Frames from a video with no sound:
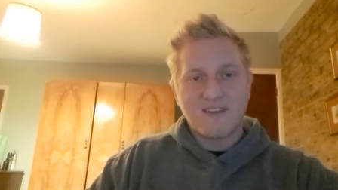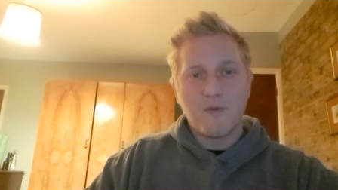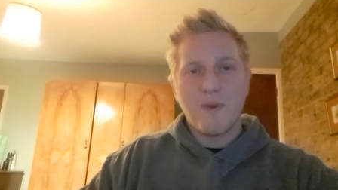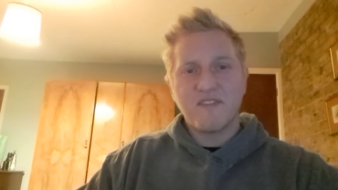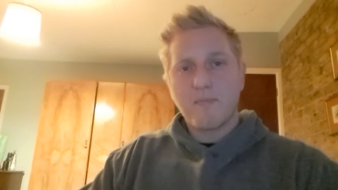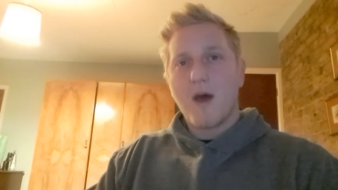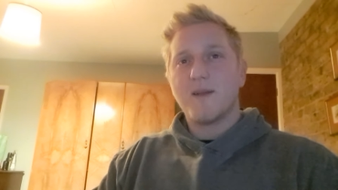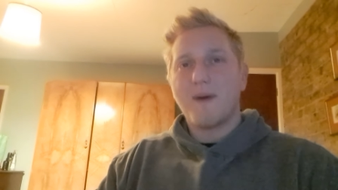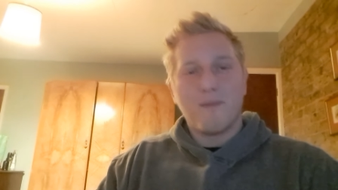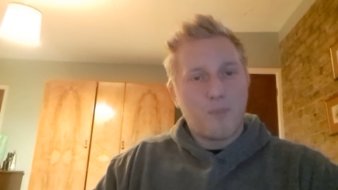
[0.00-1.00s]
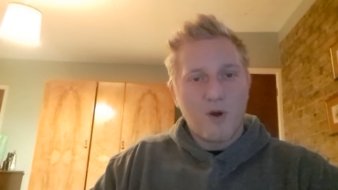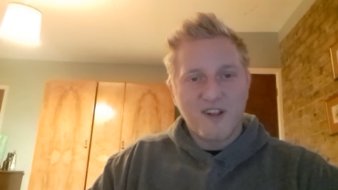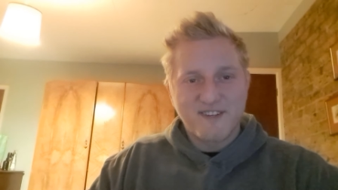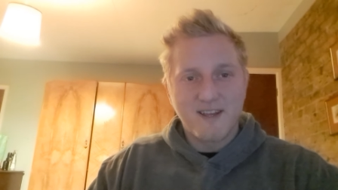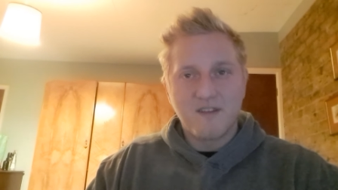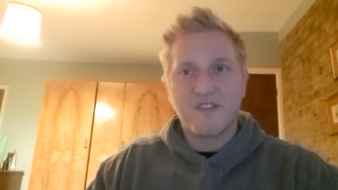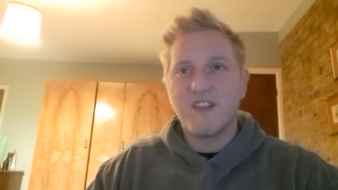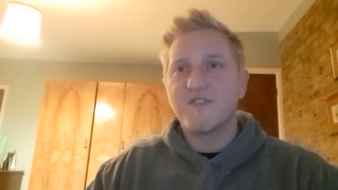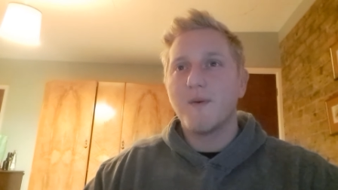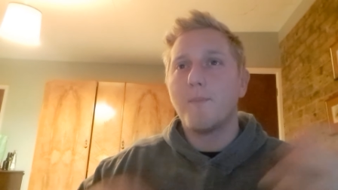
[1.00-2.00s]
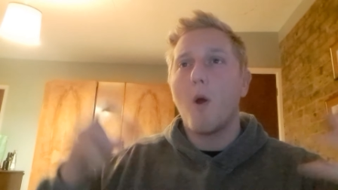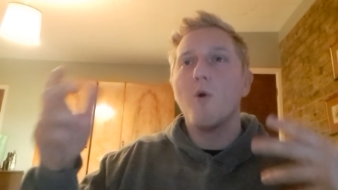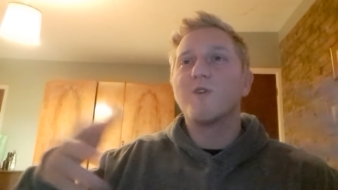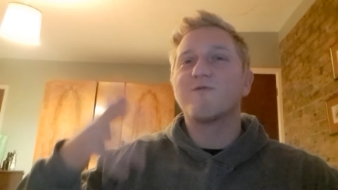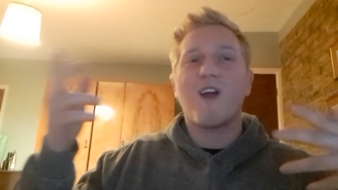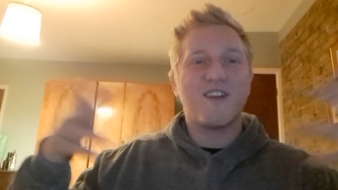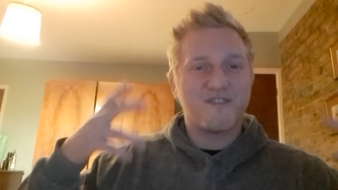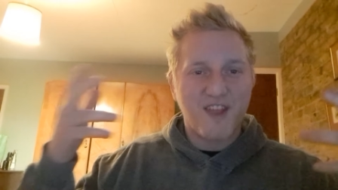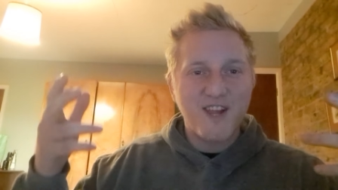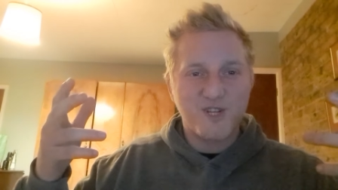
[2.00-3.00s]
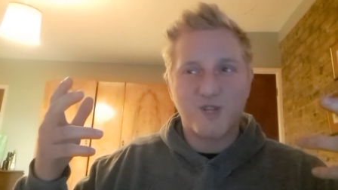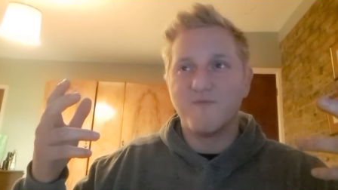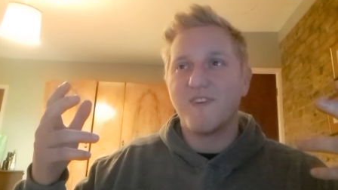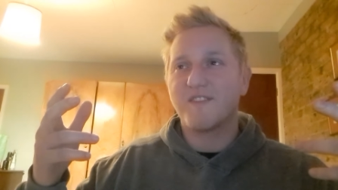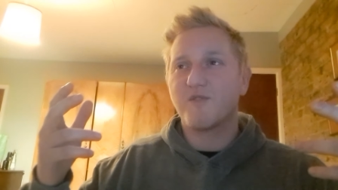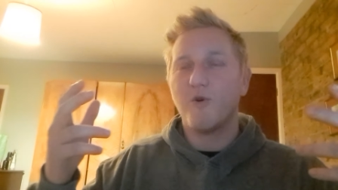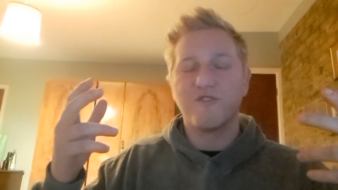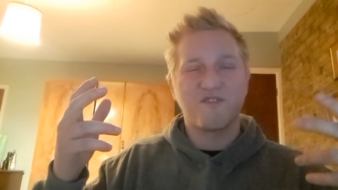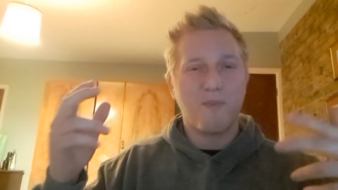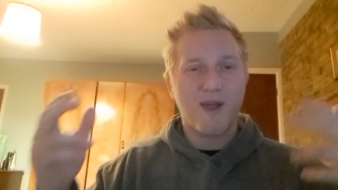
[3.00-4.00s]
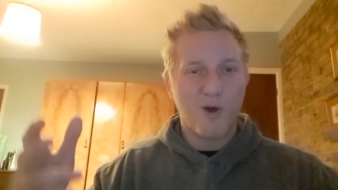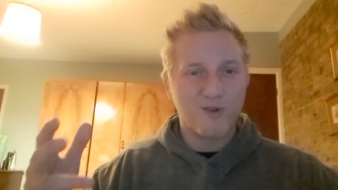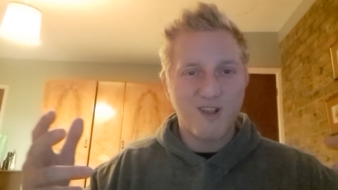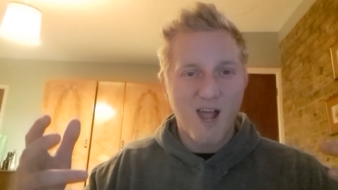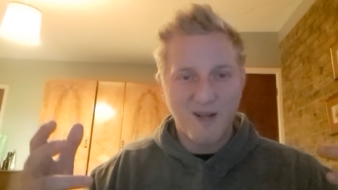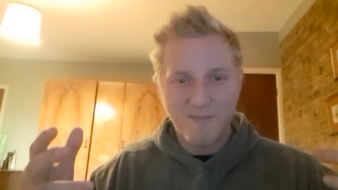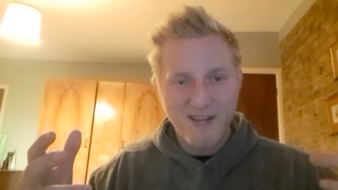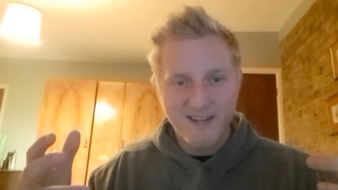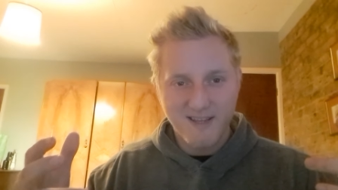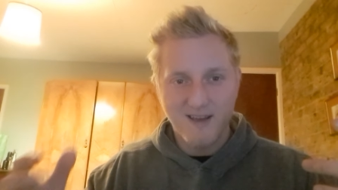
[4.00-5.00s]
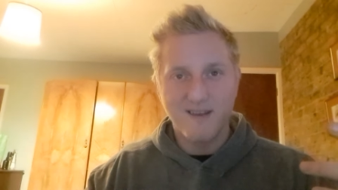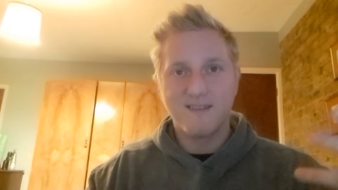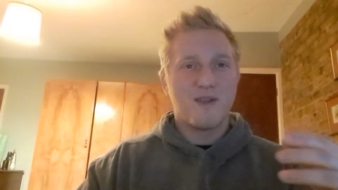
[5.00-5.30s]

Now the best part about politics is the polarization that's caused by online media.